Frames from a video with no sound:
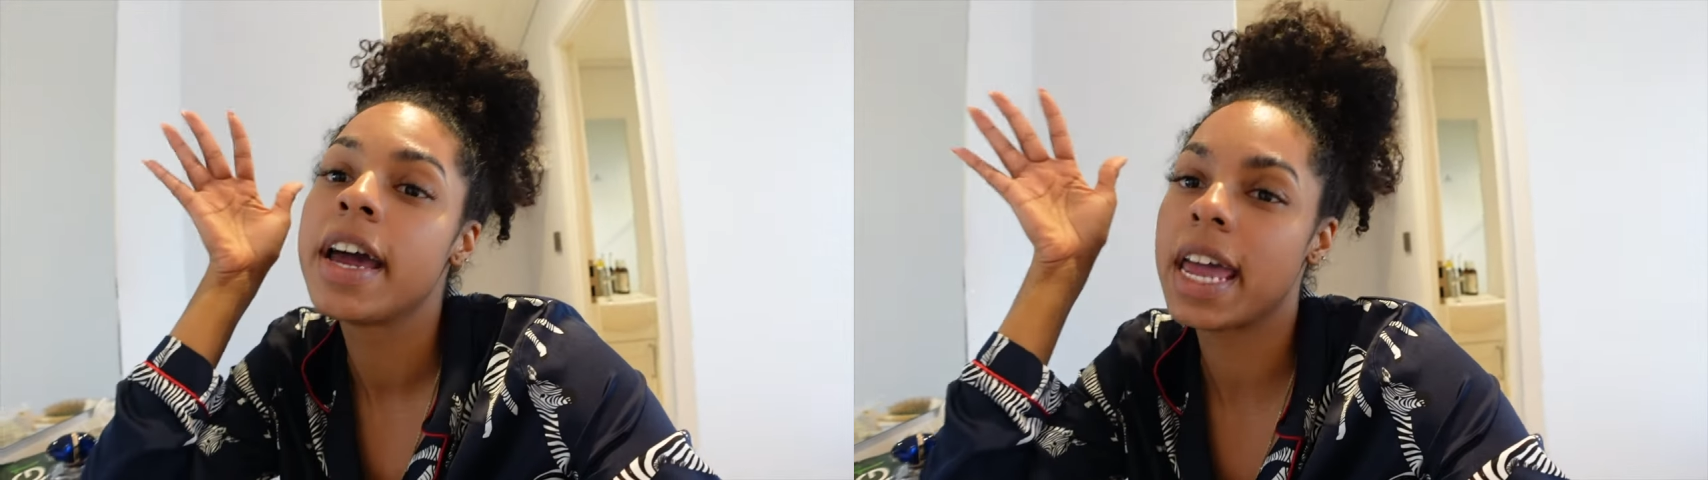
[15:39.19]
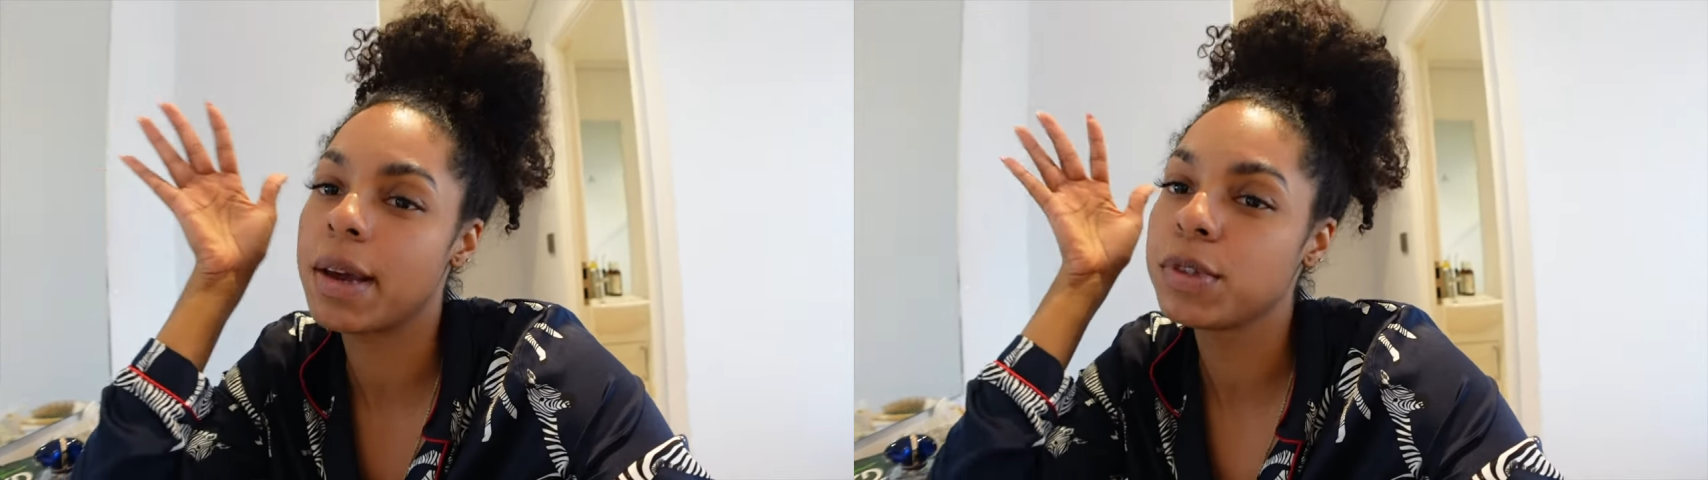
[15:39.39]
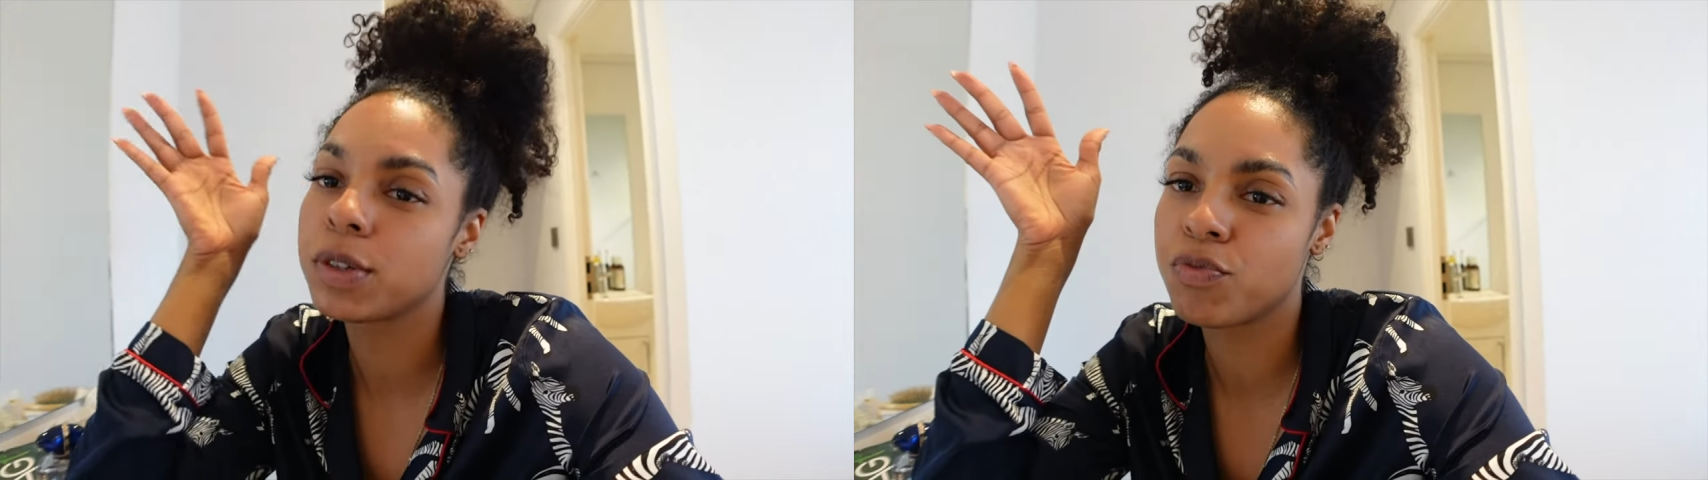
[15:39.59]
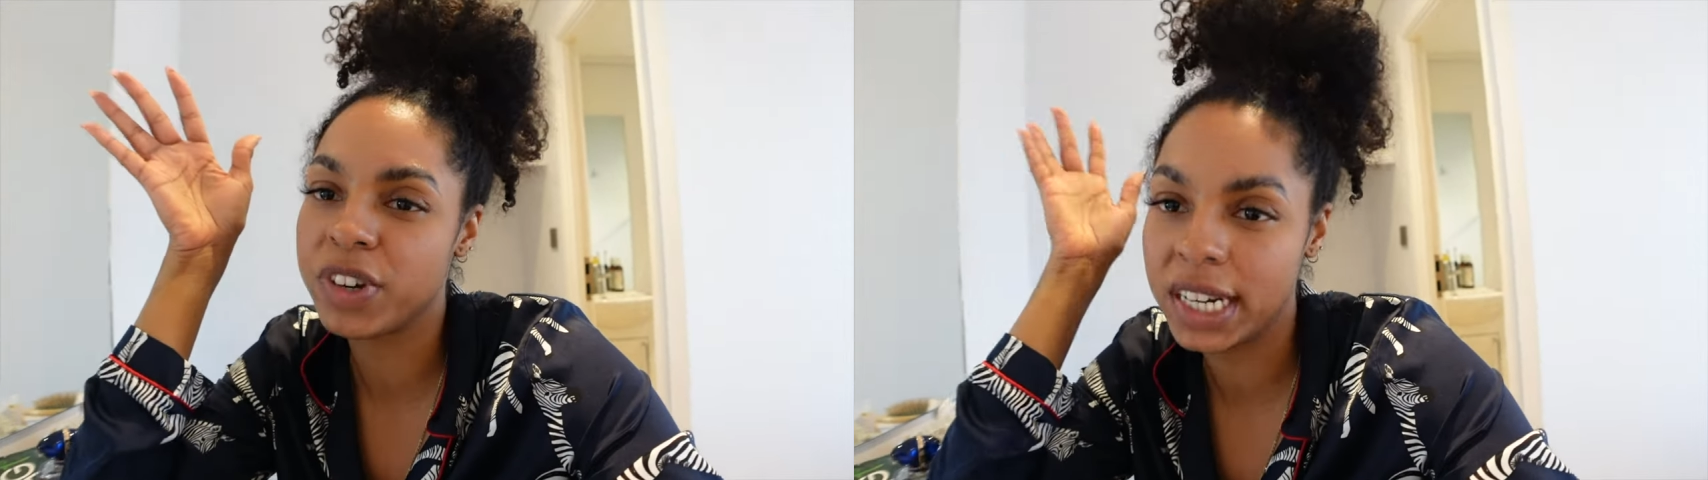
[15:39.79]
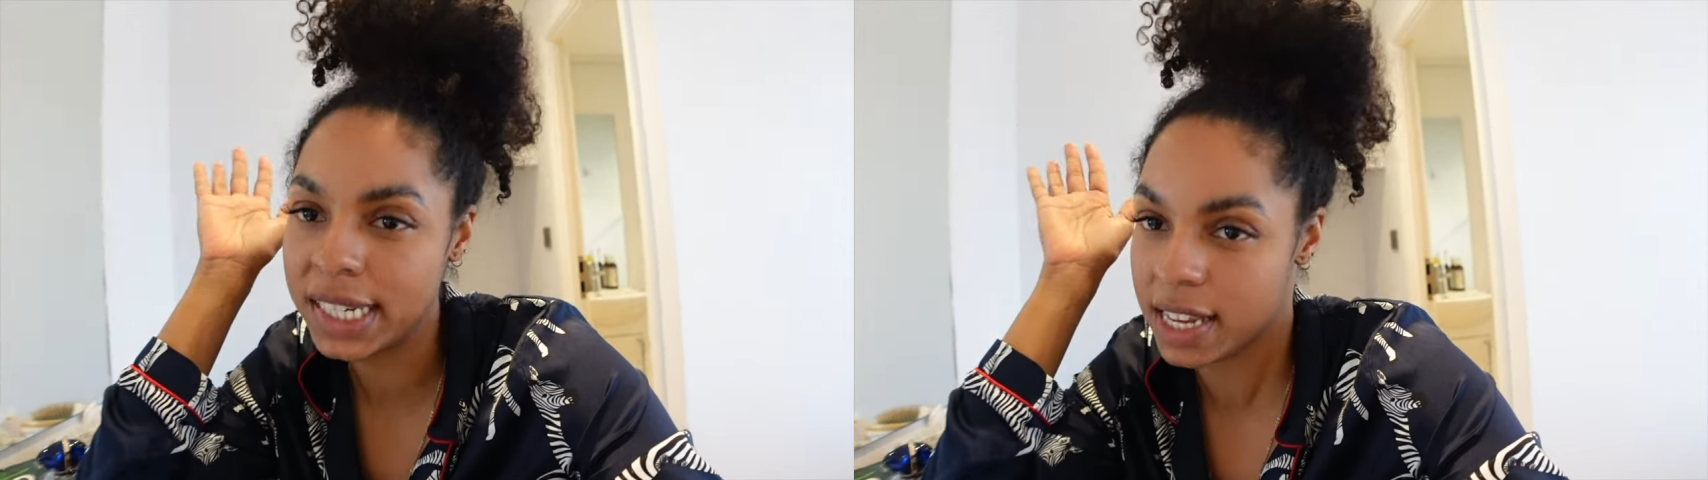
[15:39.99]
It was
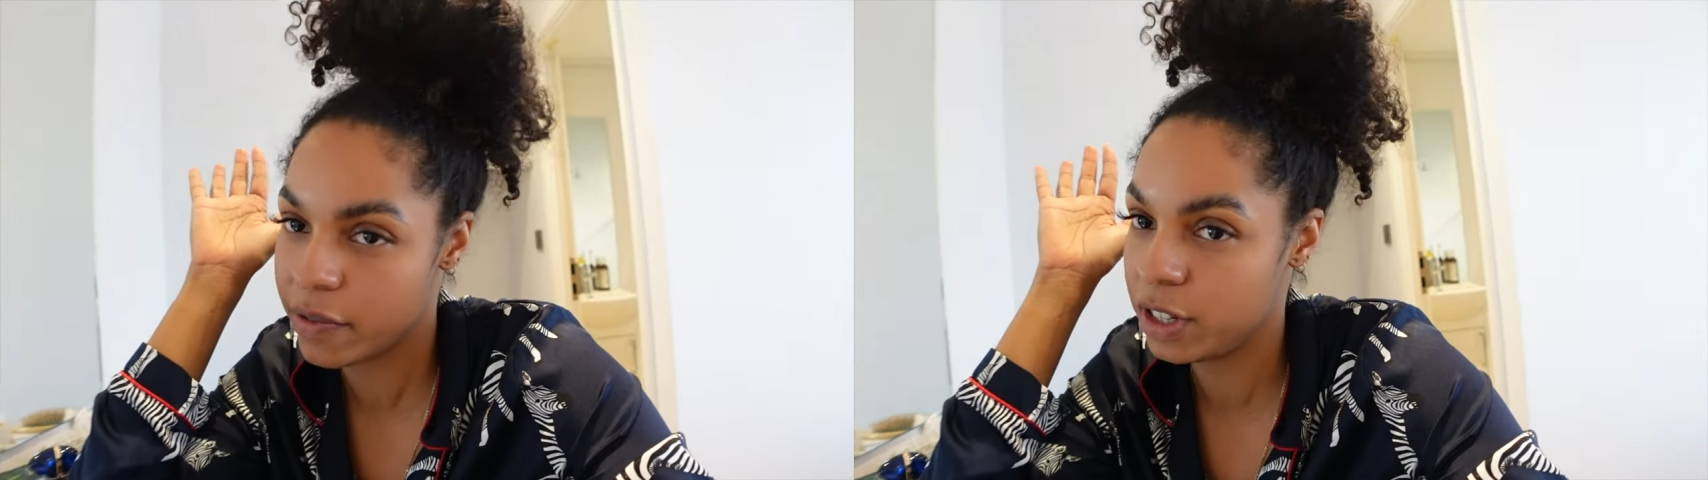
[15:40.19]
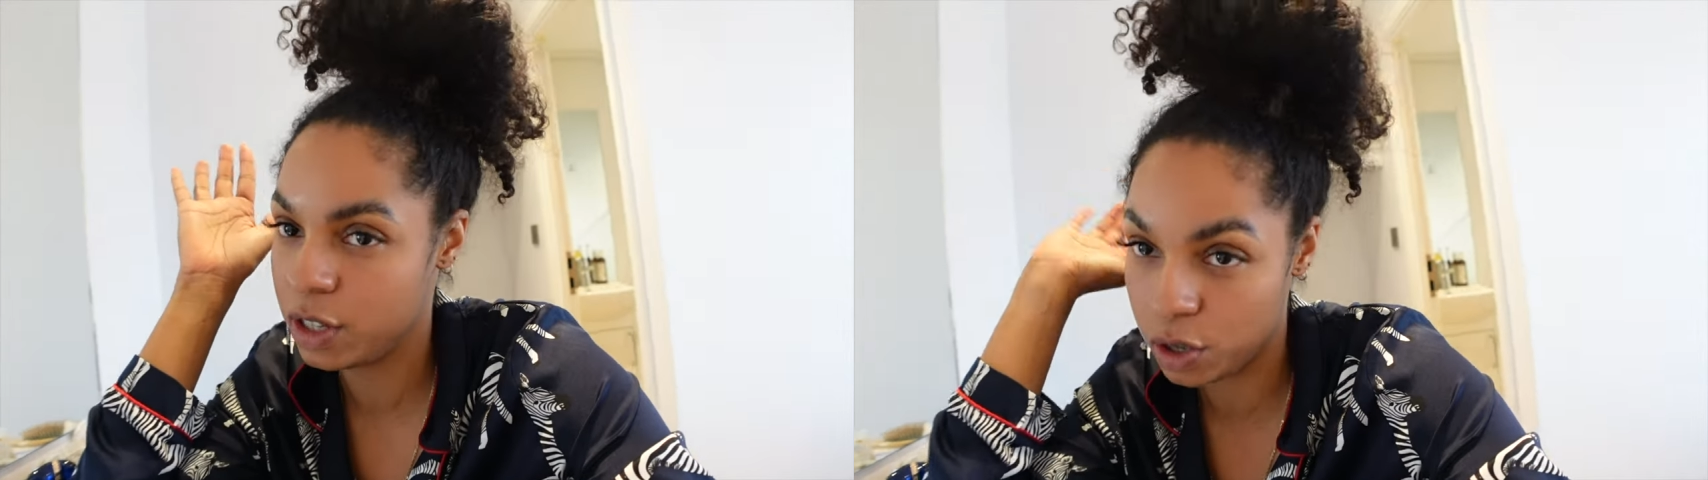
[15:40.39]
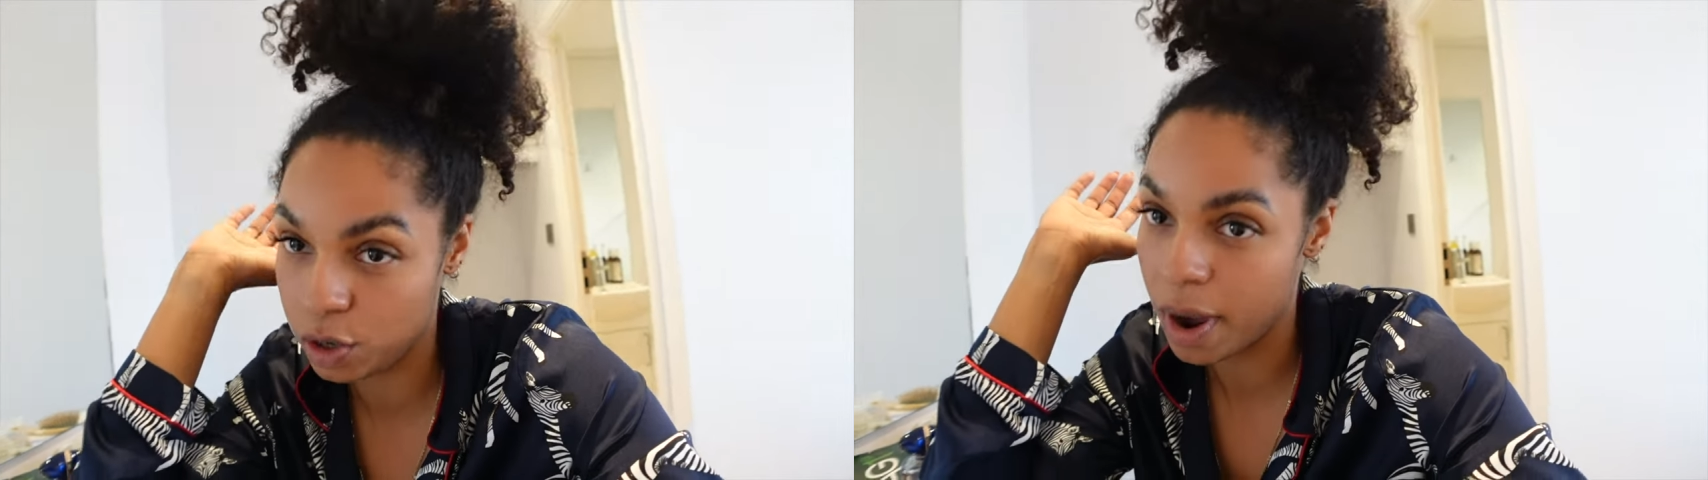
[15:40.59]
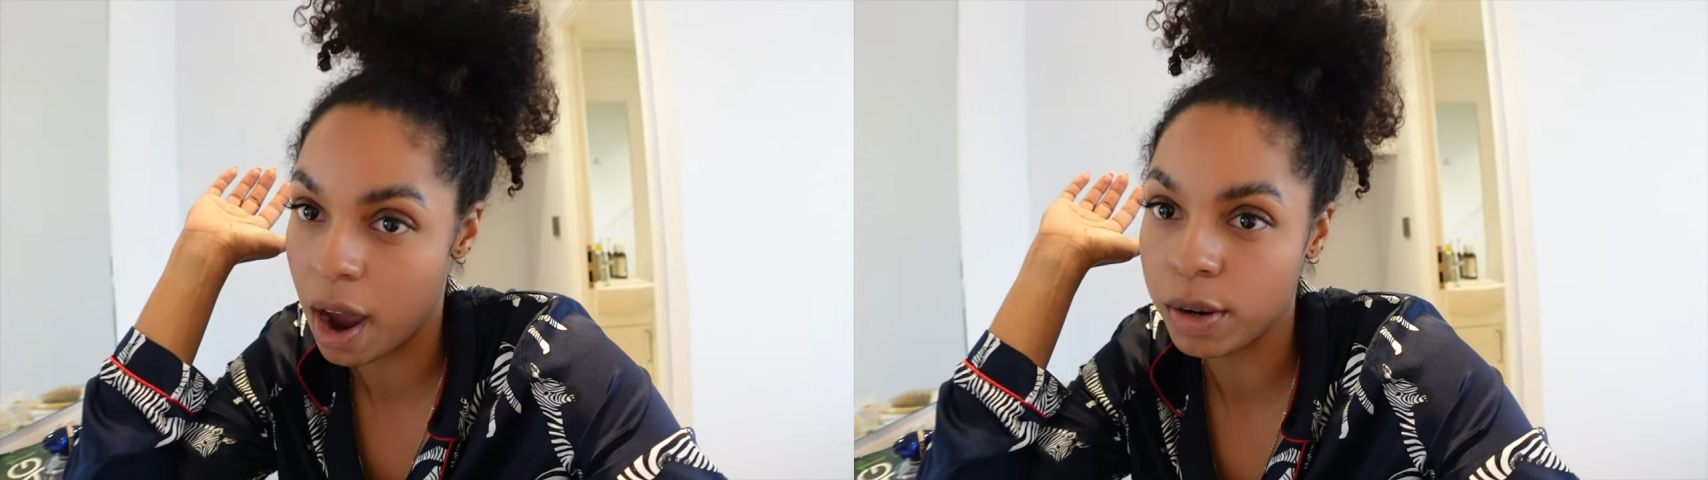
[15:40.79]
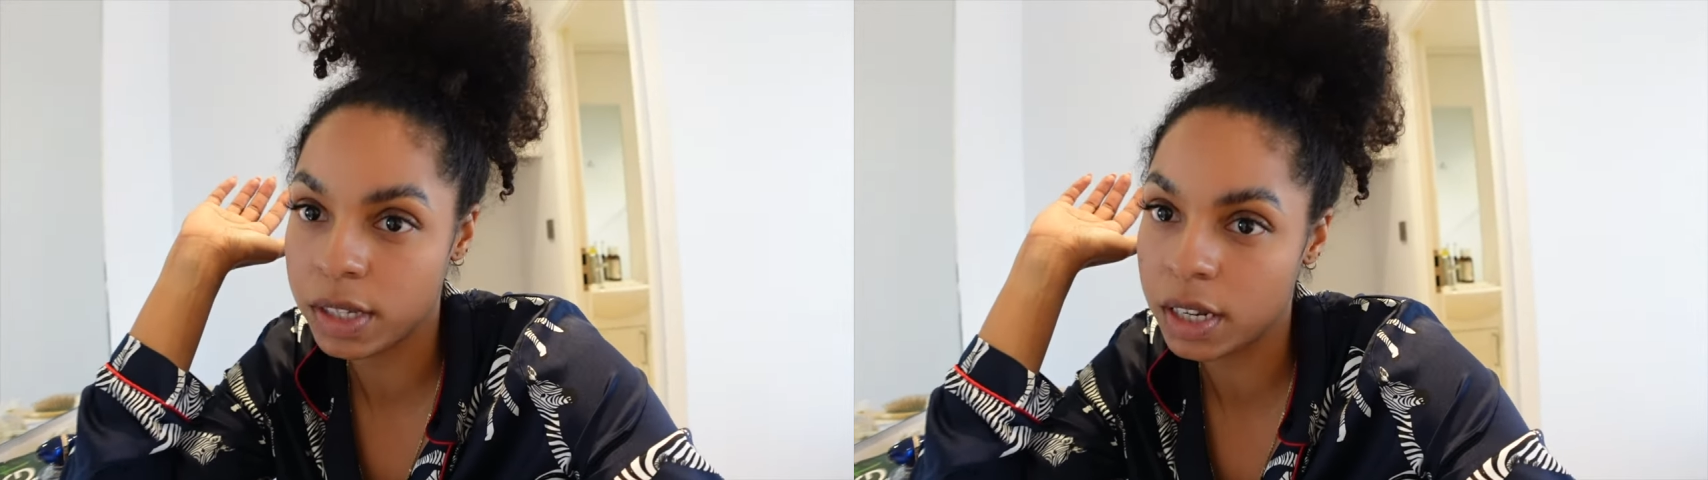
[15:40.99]
really 72
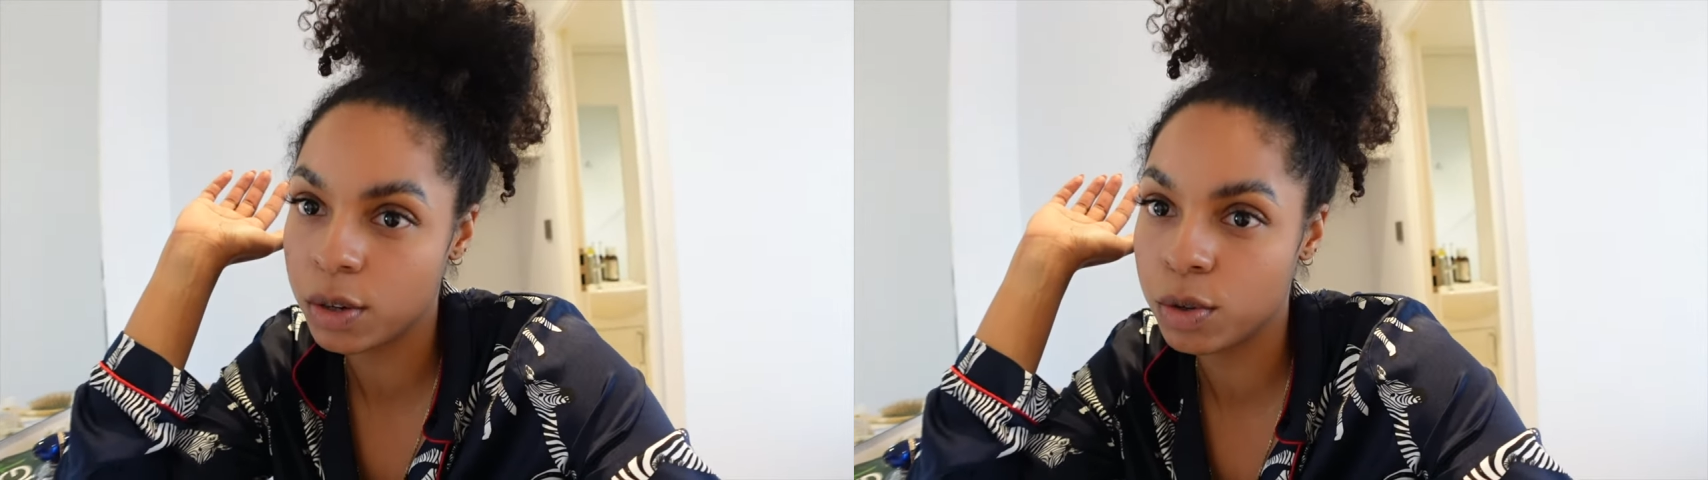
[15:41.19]
hours in